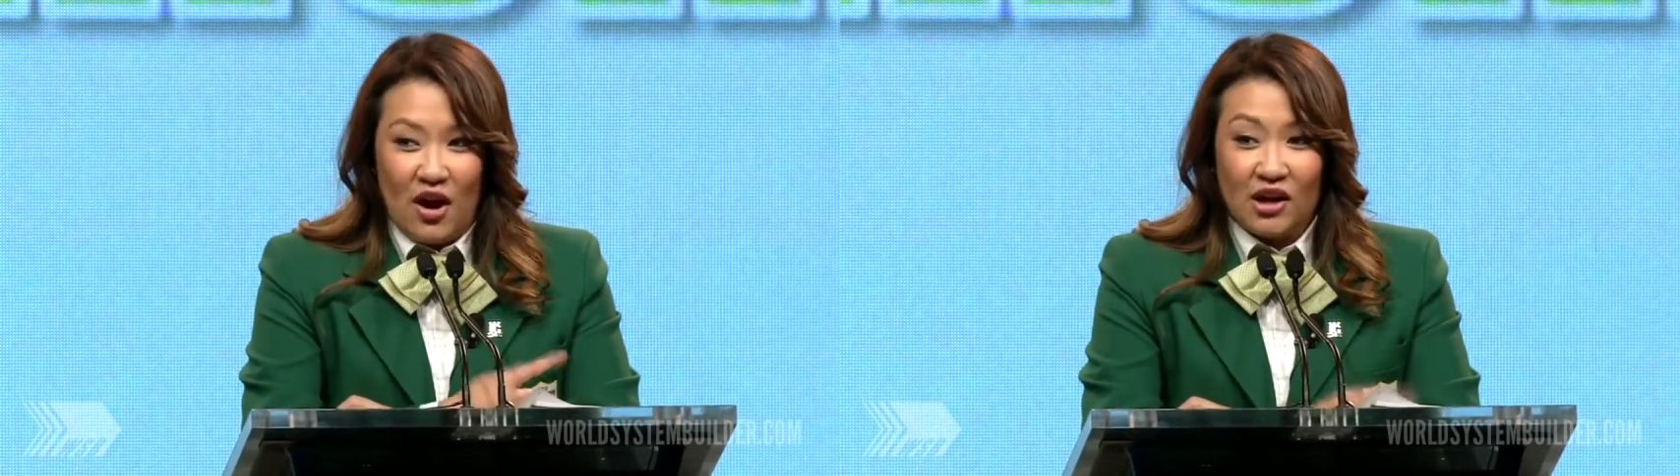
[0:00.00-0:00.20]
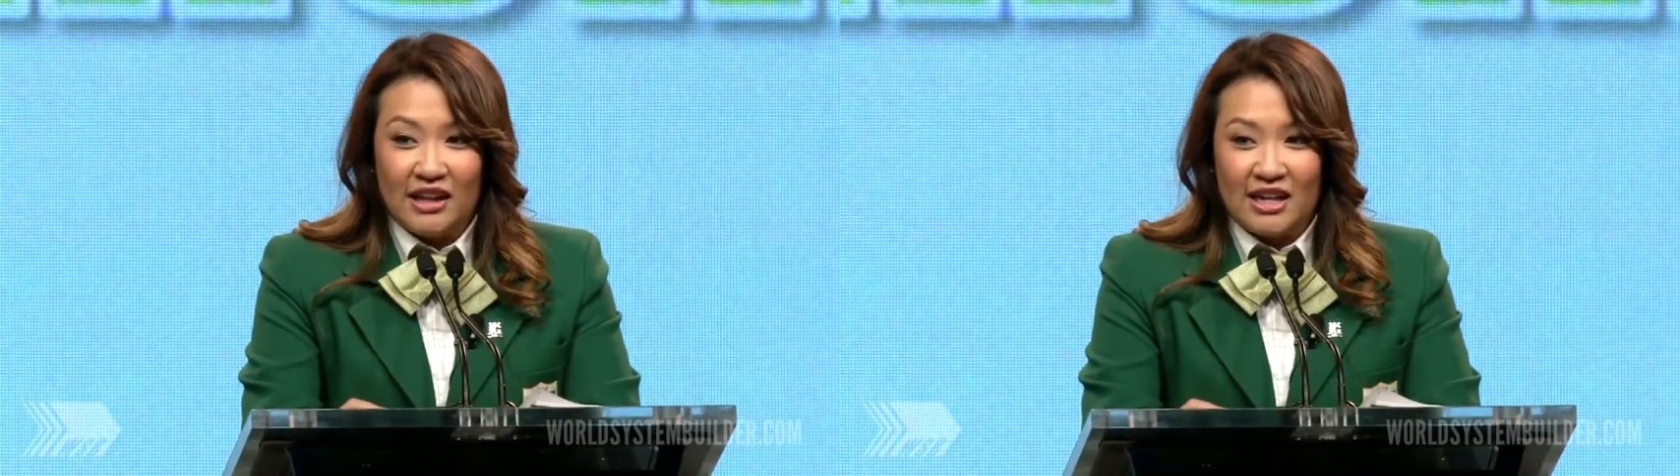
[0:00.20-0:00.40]

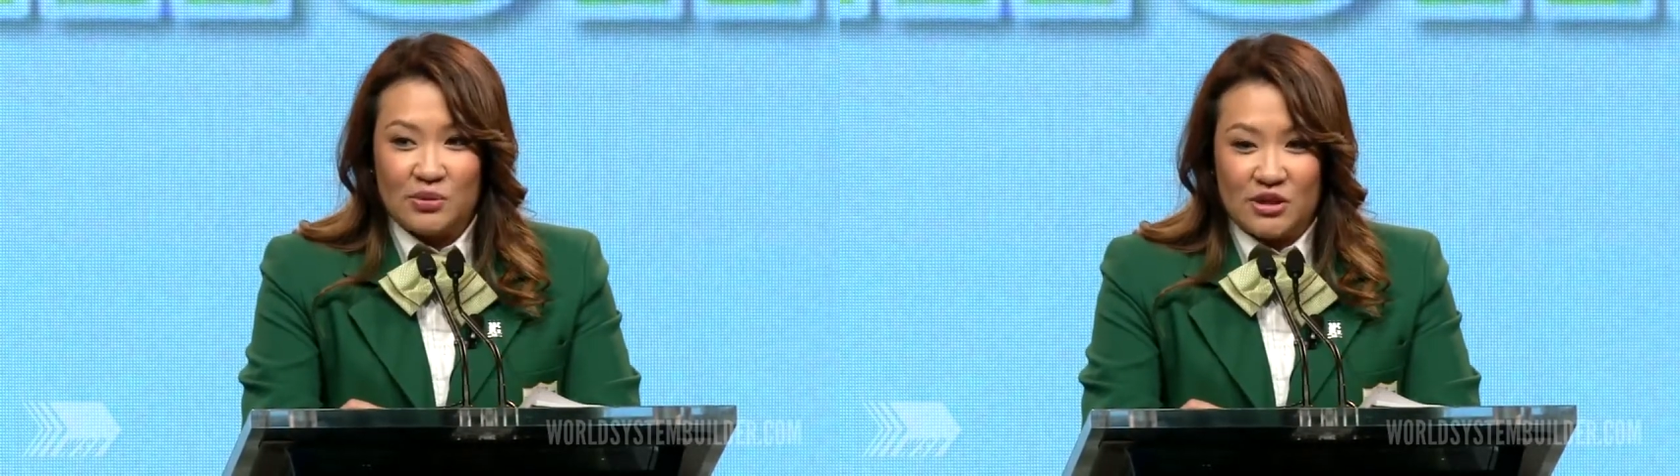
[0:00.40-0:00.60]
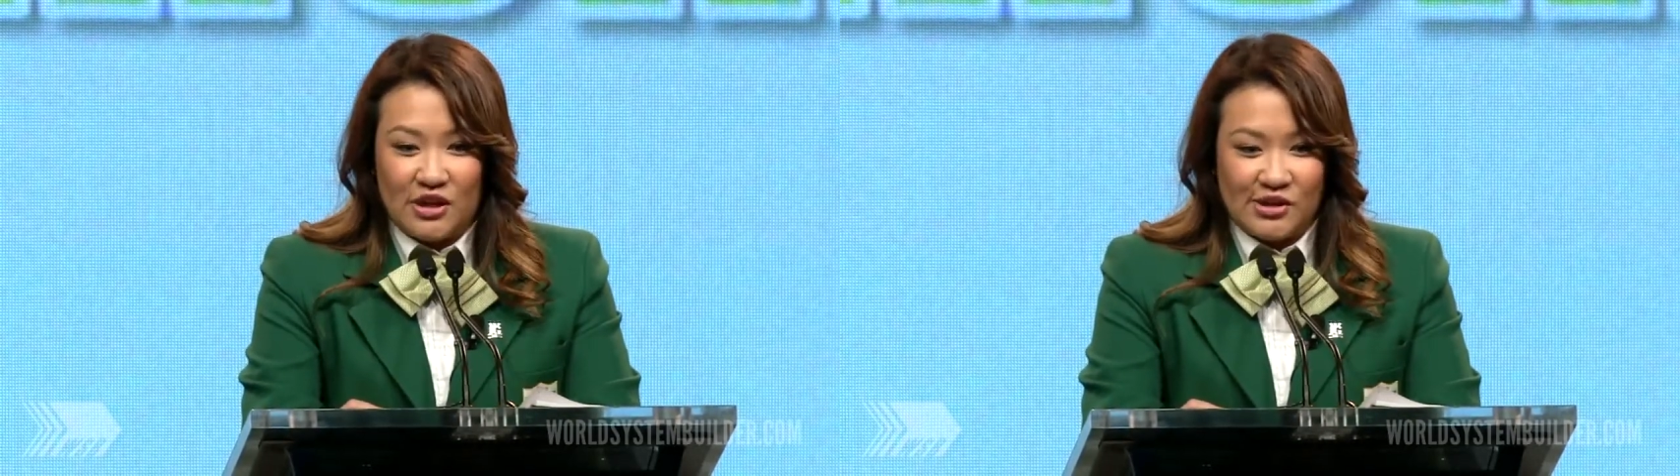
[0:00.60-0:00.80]
RLEX
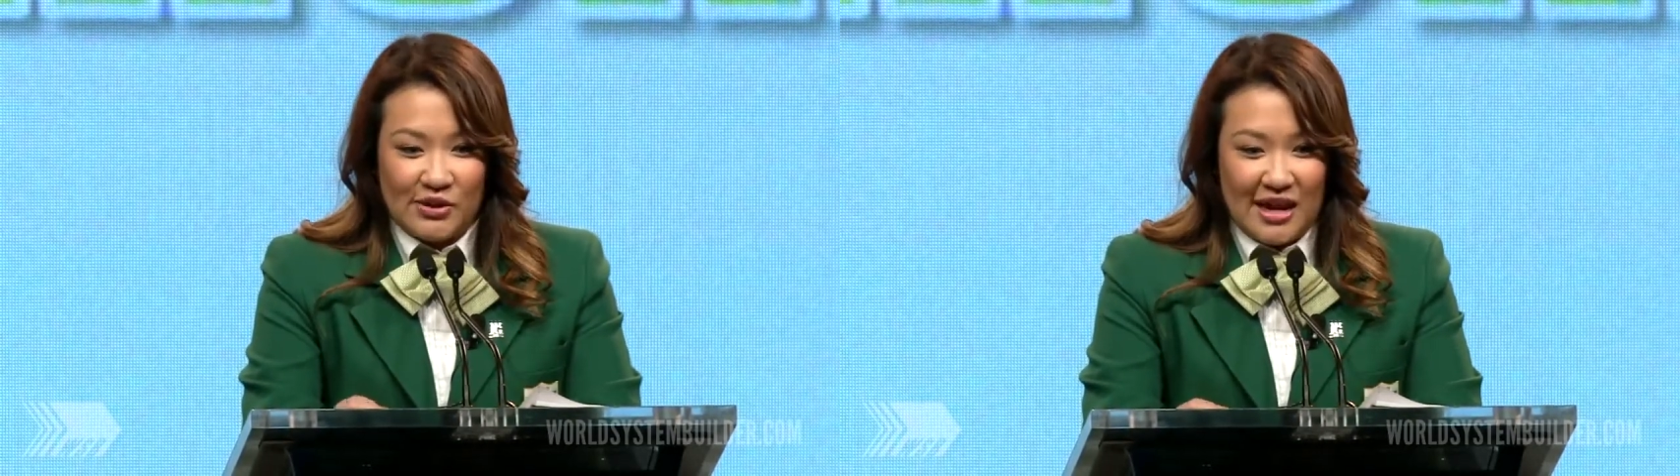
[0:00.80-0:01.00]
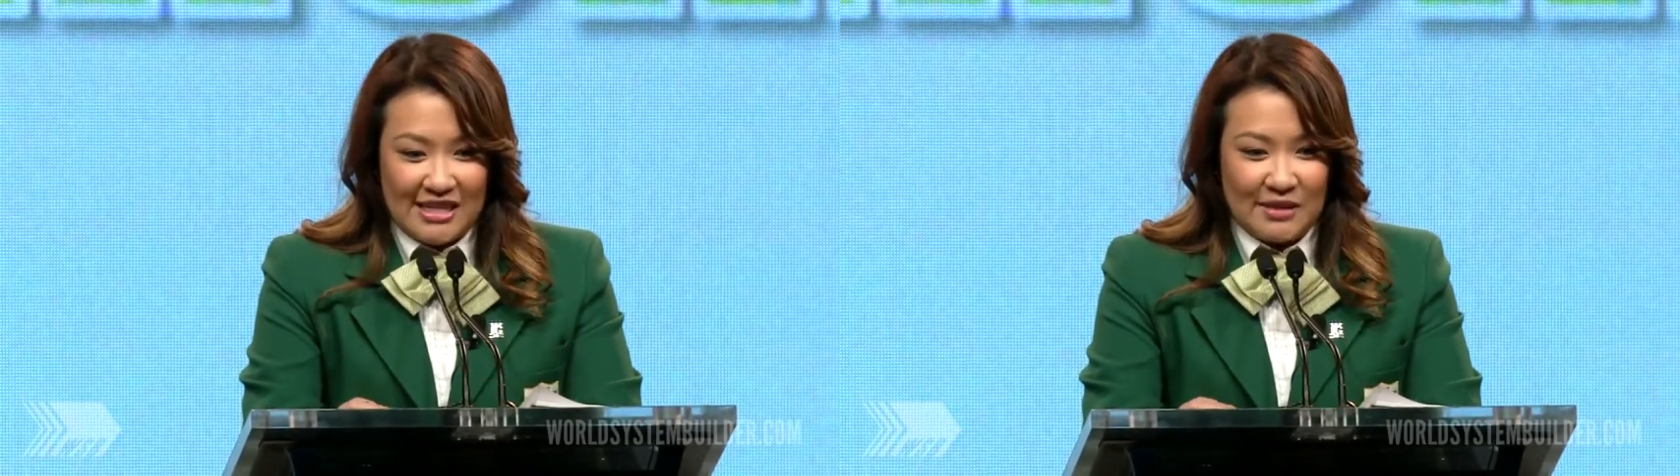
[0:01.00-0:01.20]
was also
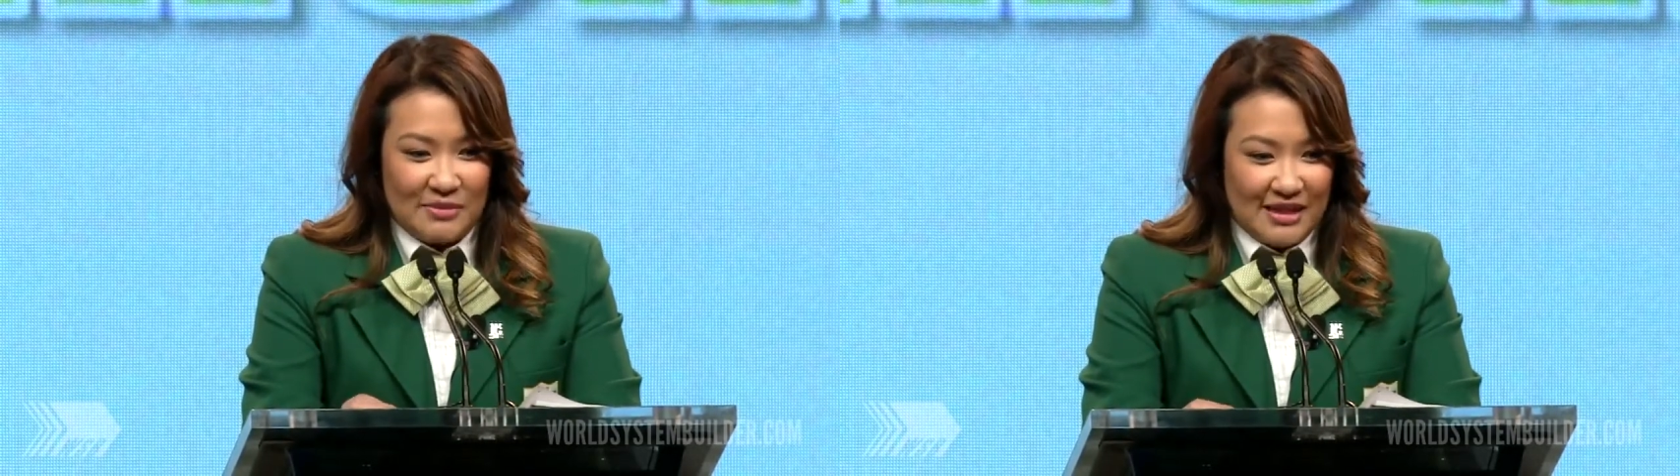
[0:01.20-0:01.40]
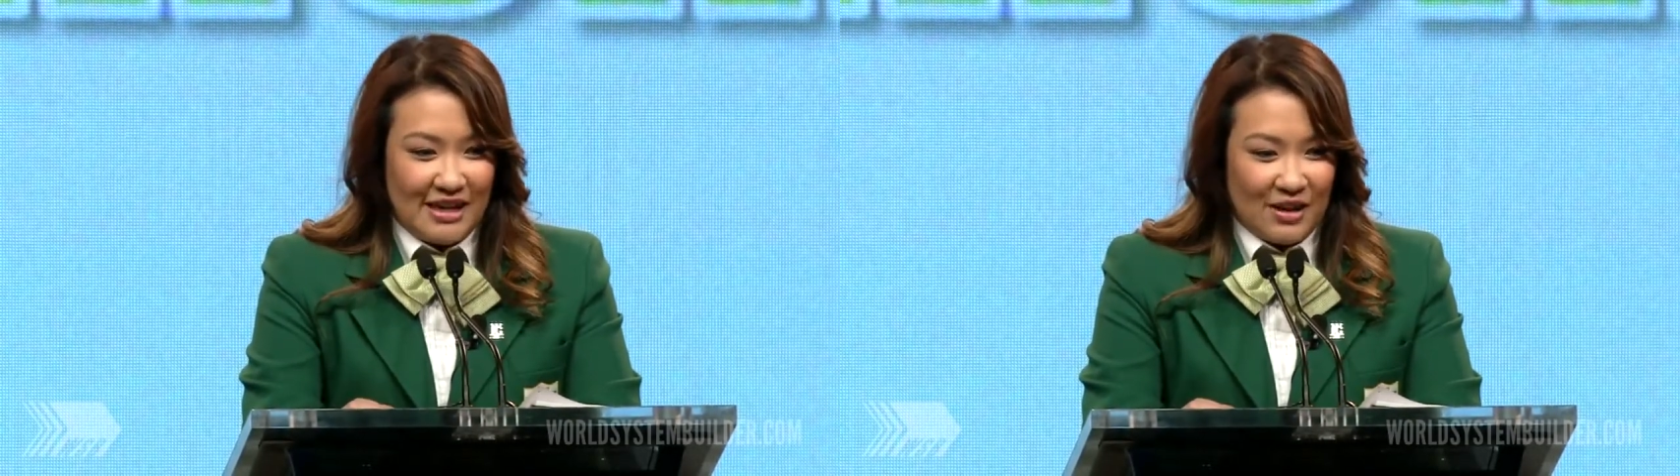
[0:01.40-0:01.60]
an
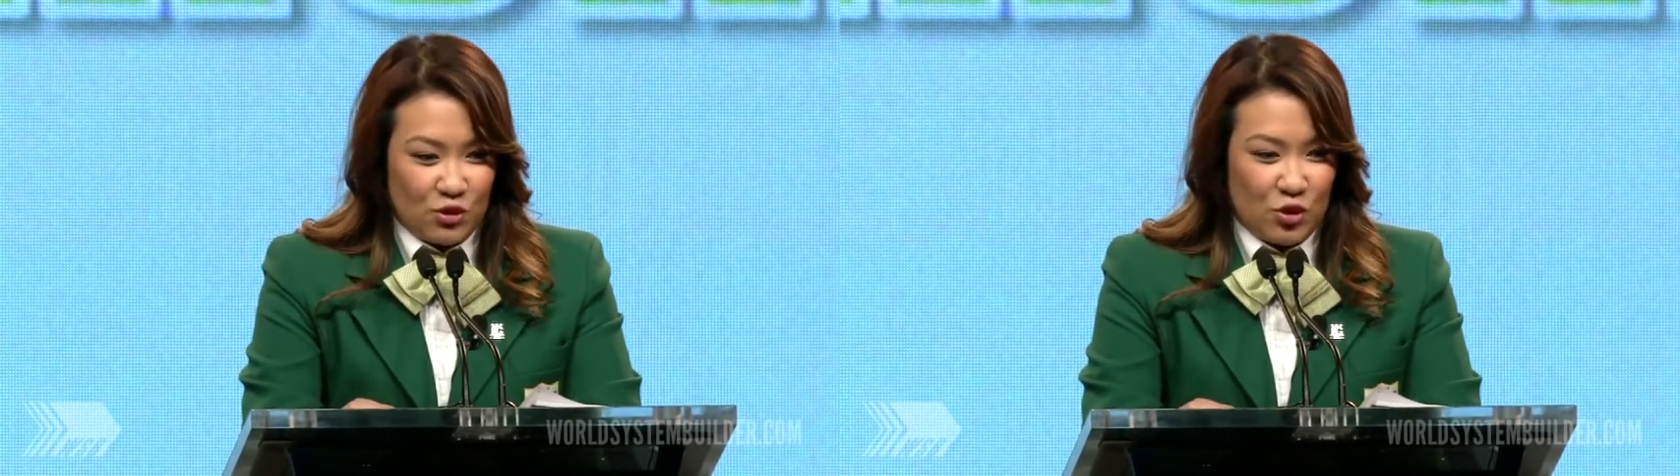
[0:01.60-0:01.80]
SMD uh,